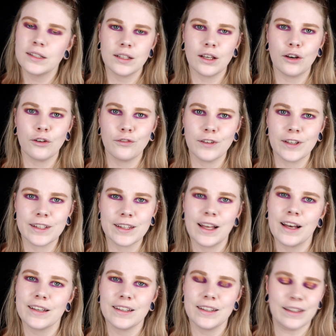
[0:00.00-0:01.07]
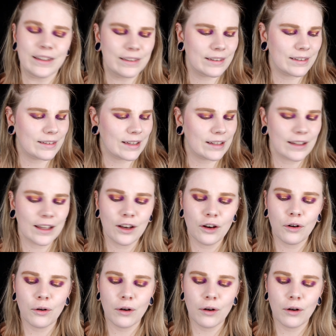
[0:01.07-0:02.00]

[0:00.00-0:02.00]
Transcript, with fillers: I think like isis that I